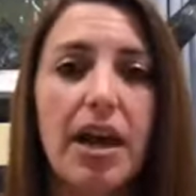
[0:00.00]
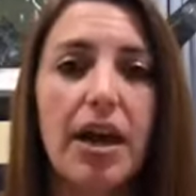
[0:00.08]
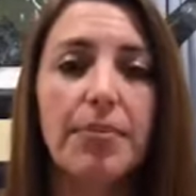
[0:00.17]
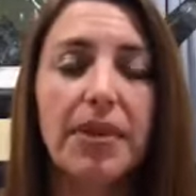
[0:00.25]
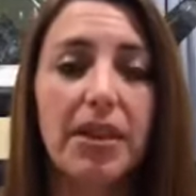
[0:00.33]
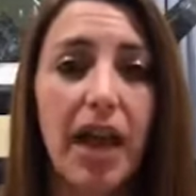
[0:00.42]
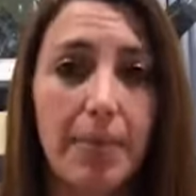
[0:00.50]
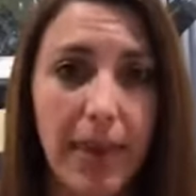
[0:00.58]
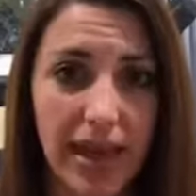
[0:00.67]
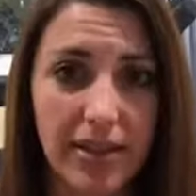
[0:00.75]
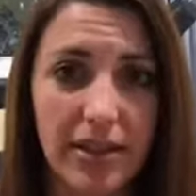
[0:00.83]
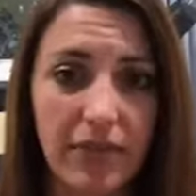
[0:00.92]
the
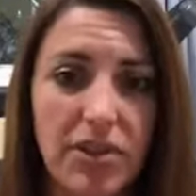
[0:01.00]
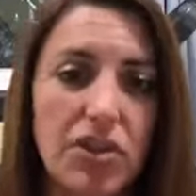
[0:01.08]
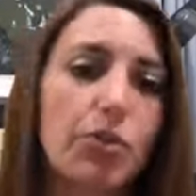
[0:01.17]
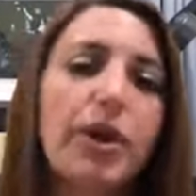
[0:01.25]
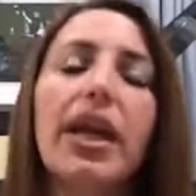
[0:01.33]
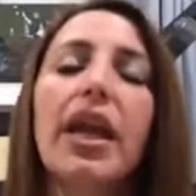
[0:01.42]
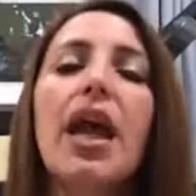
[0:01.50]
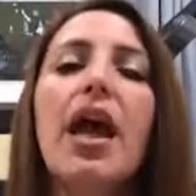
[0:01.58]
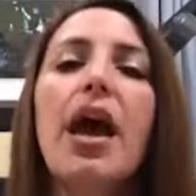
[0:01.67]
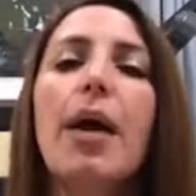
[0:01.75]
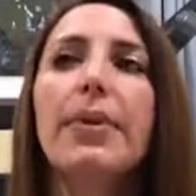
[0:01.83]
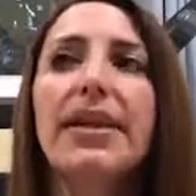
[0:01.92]
climax of the story,
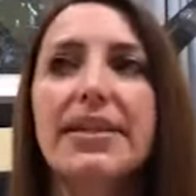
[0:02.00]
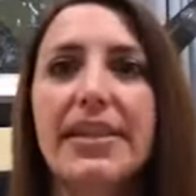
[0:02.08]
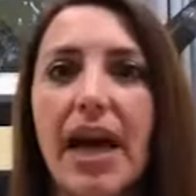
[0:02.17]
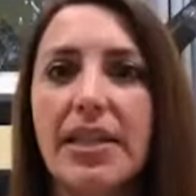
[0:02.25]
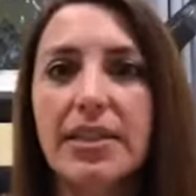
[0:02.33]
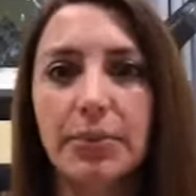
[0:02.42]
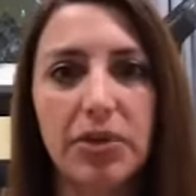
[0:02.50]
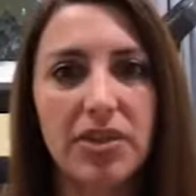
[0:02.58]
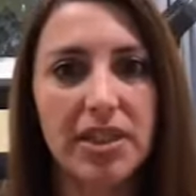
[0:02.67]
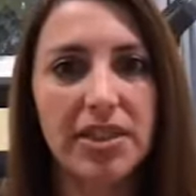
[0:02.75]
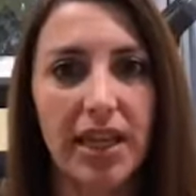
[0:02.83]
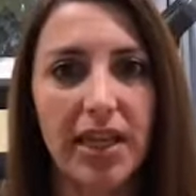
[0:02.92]
because that's the most
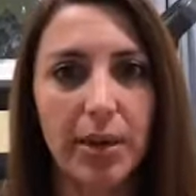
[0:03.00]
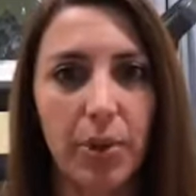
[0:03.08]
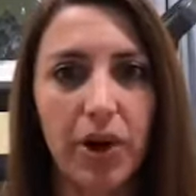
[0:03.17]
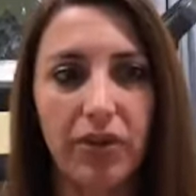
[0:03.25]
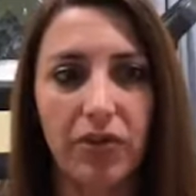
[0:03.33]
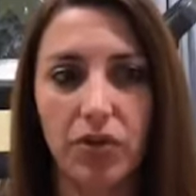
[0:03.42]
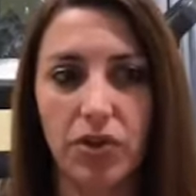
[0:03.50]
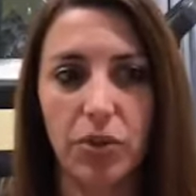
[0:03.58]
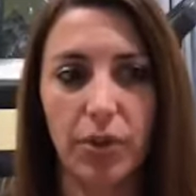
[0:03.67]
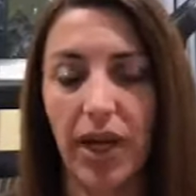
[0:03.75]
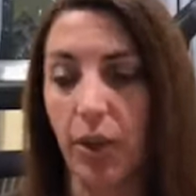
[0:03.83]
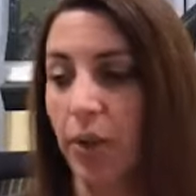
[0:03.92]
exciting part of your story.